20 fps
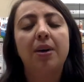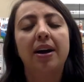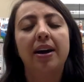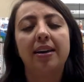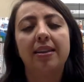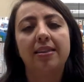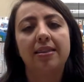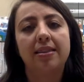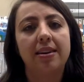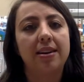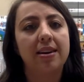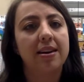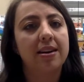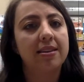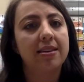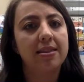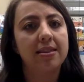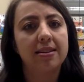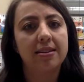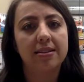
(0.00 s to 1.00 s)
I think
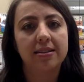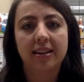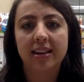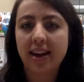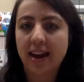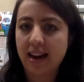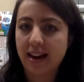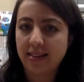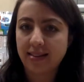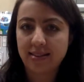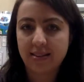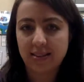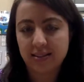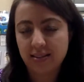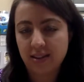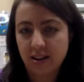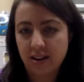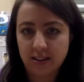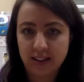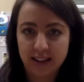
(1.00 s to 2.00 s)
the cat, the
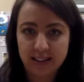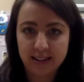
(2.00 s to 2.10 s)
dog,